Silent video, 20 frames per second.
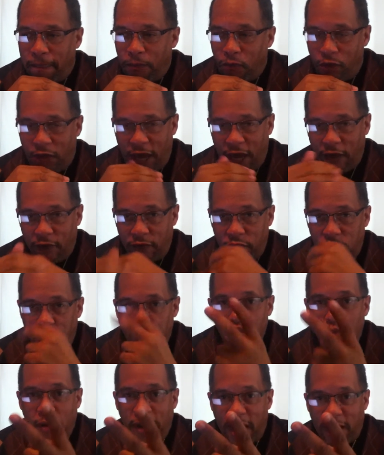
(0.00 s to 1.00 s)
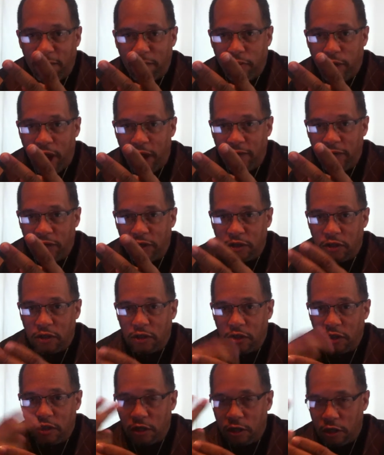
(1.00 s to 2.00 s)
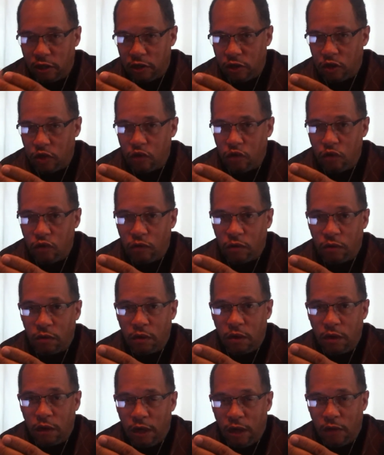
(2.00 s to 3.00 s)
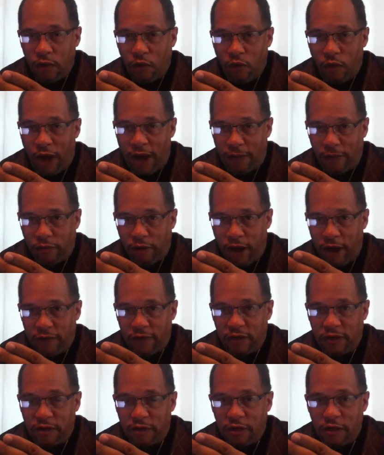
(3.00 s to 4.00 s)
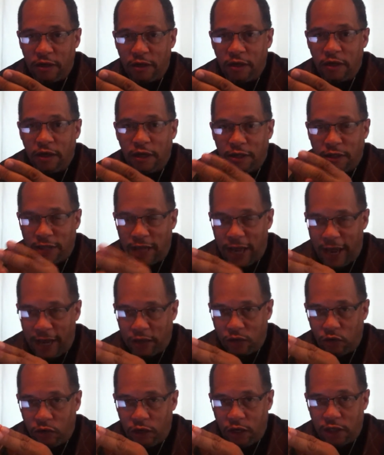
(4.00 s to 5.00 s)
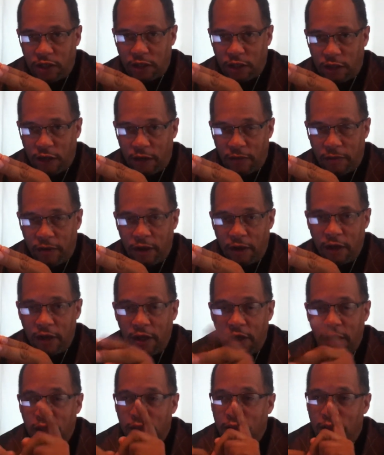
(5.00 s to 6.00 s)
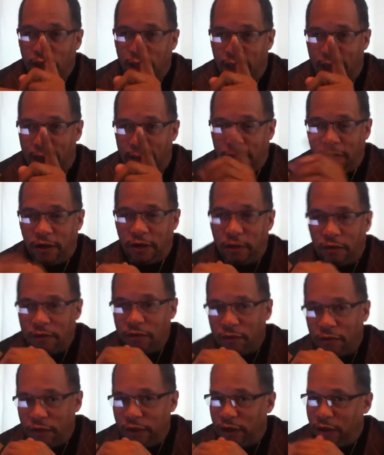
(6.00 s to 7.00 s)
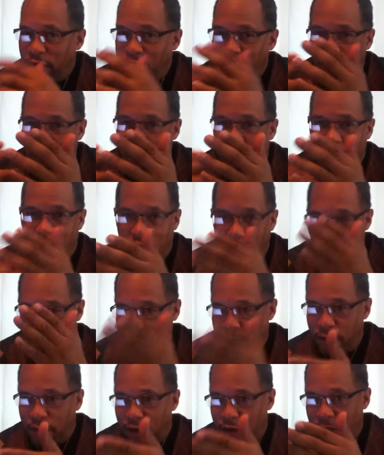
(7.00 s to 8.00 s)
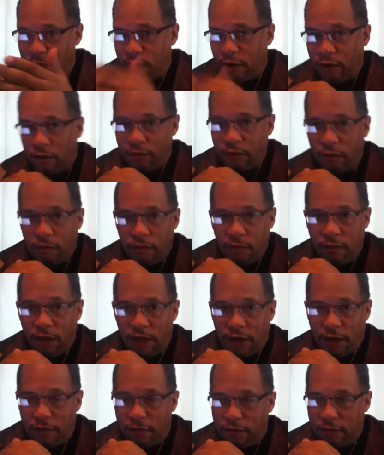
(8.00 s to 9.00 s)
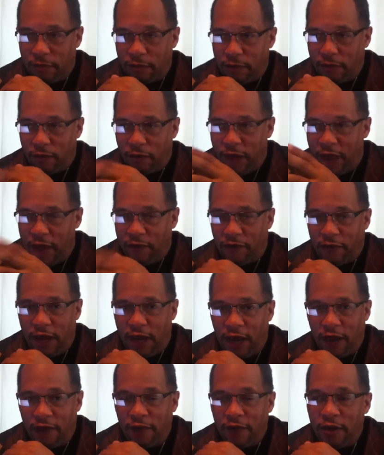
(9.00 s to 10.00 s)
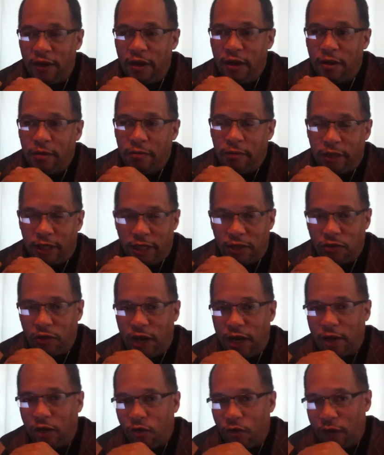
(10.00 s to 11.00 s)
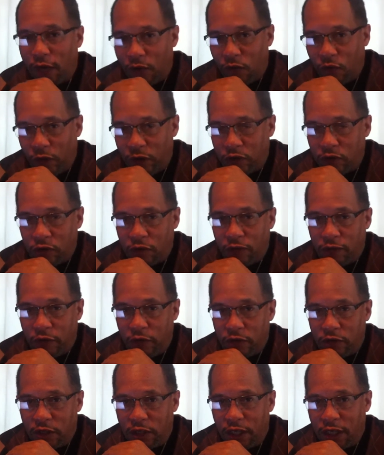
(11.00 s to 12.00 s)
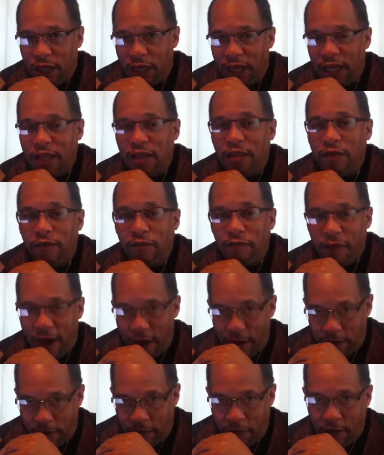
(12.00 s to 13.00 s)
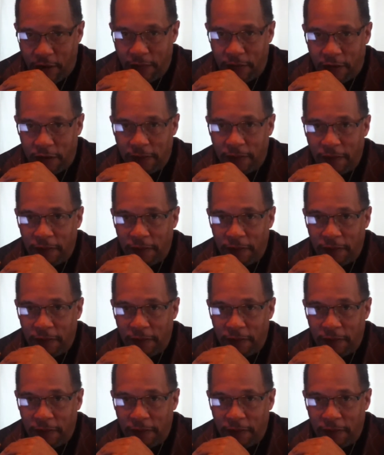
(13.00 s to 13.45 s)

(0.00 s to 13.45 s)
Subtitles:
we have 2 black privates, 2 white privates assigned to an engine company. The captain, well, we can't split him in the middle, make him half and half, but they try to create racial diversity in the fire department.